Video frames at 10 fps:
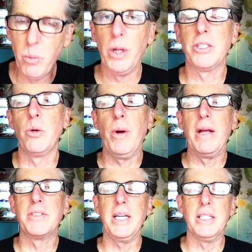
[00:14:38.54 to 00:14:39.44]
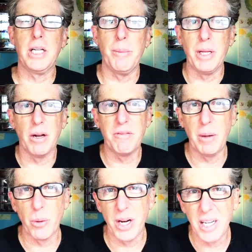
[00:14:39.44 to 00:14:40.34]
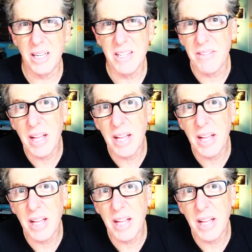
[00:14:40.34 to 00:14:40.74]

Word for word: and Wheels and Waves is coming on February nineteenth.